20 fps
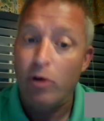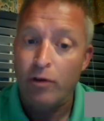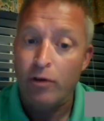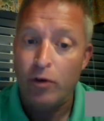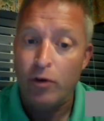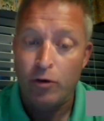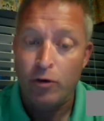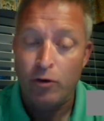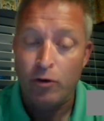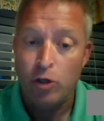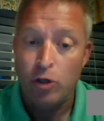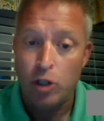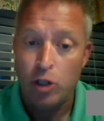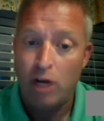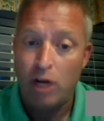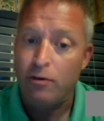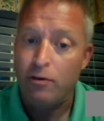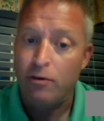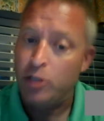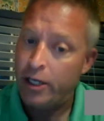your first
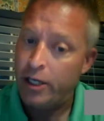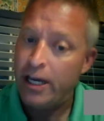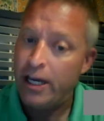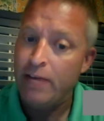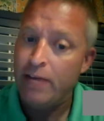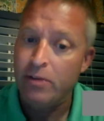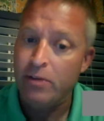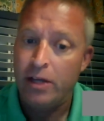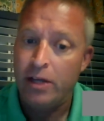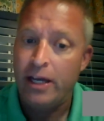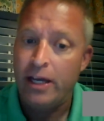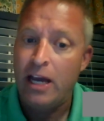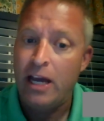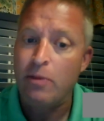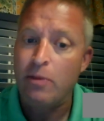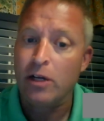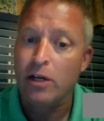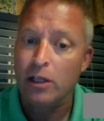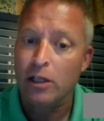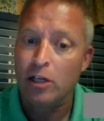offers. They came
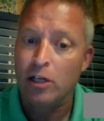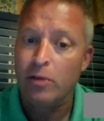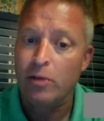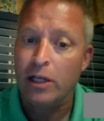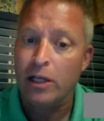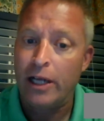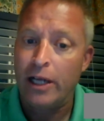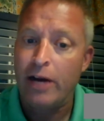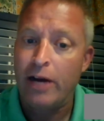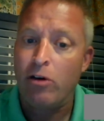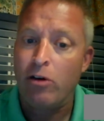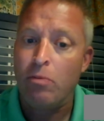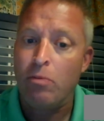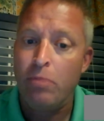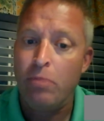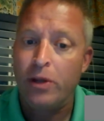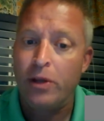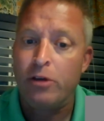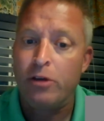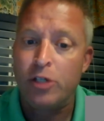in a little bit later,
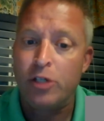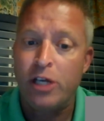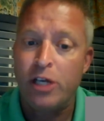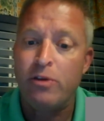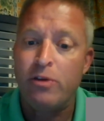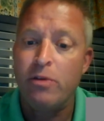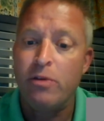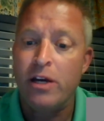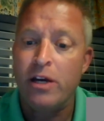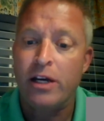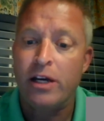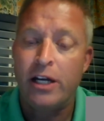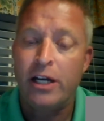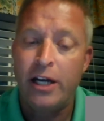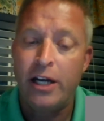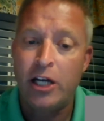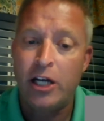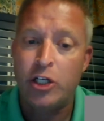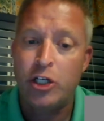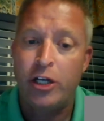but there seemed to be a
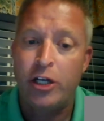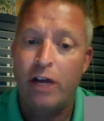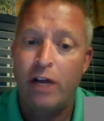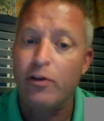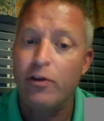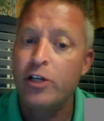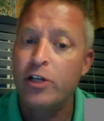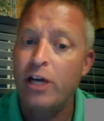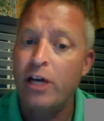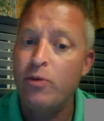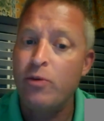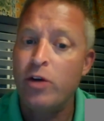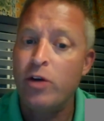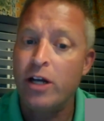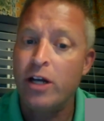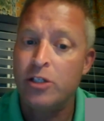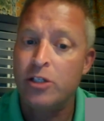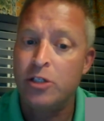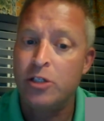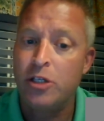connection every time you
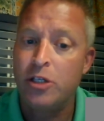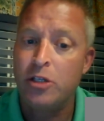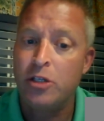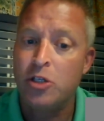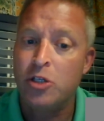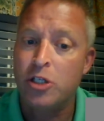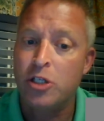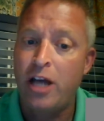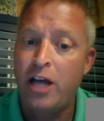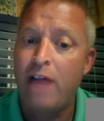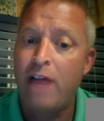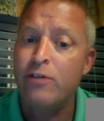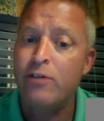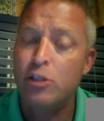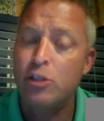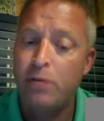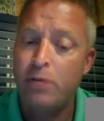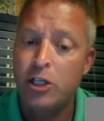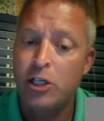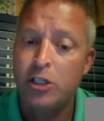got to see the staff,
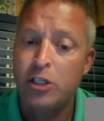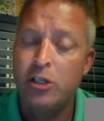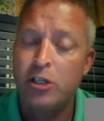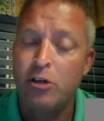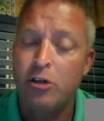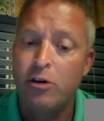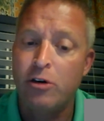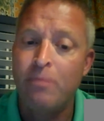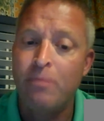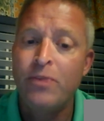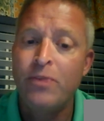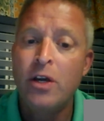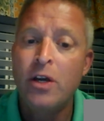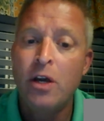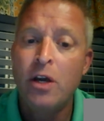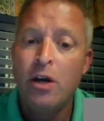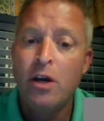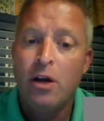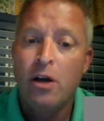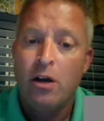especially during
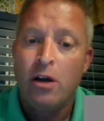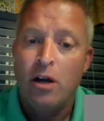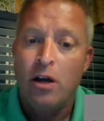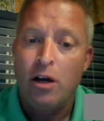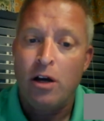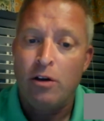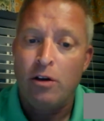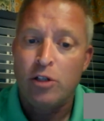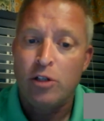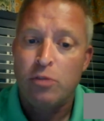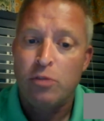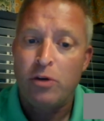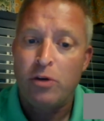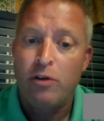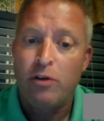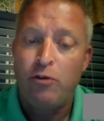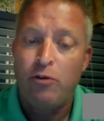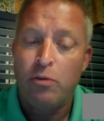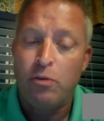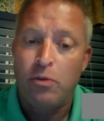spring
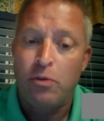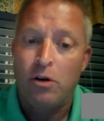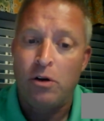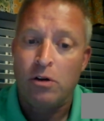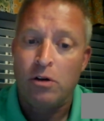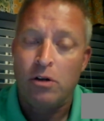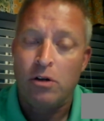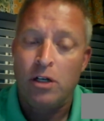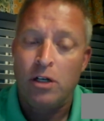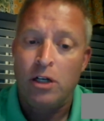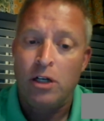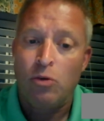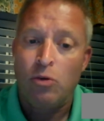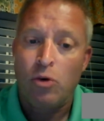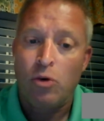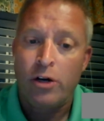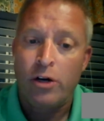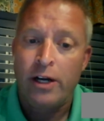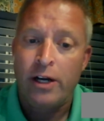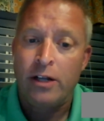football
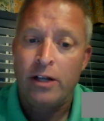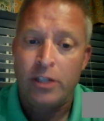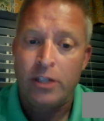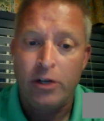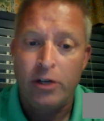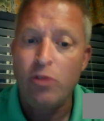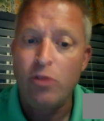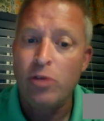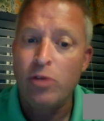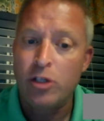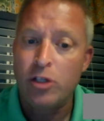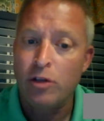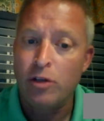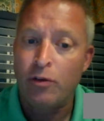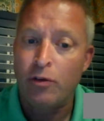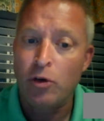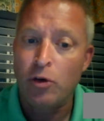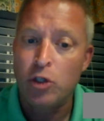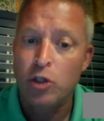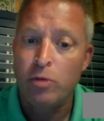workouts. I know you went to the
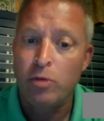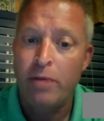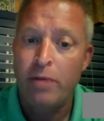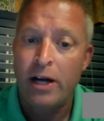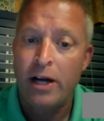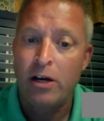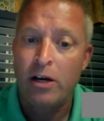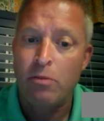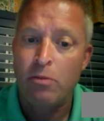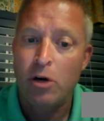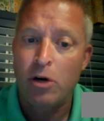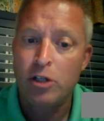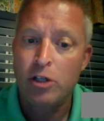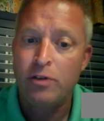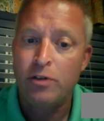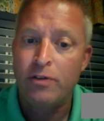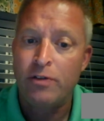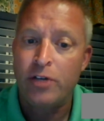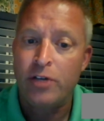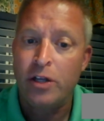first one back on March
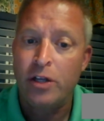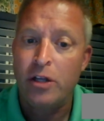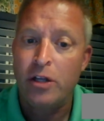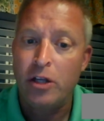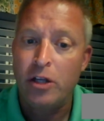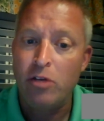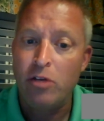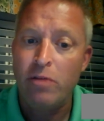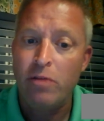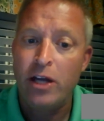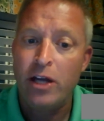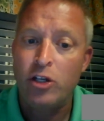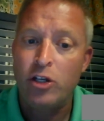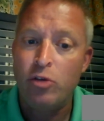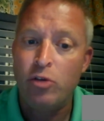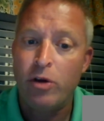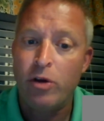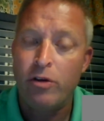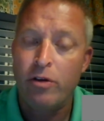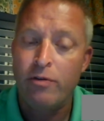15th, and then you made
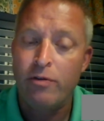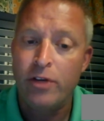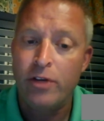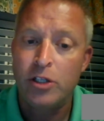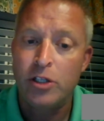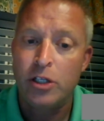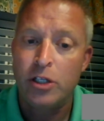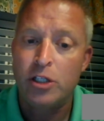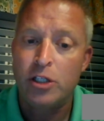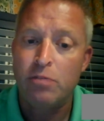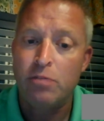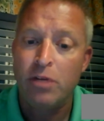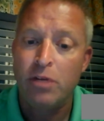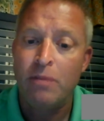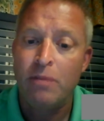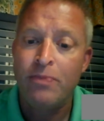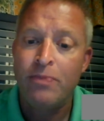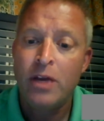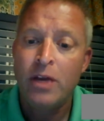two other visits, but